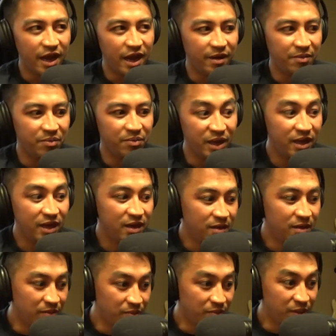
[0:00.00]
and
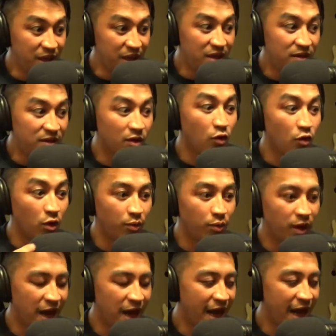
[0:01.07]
being in the
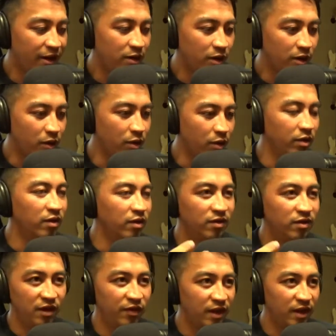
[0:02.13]
corporate ladder or the
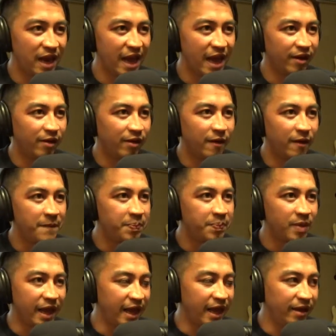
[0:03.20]
civic ladder
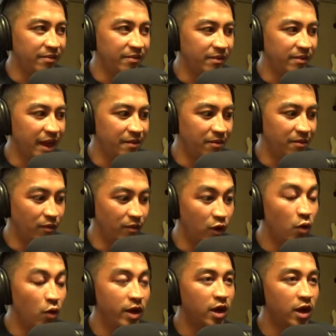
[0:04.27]
and
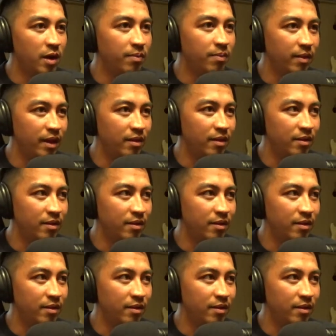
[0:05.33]
going up,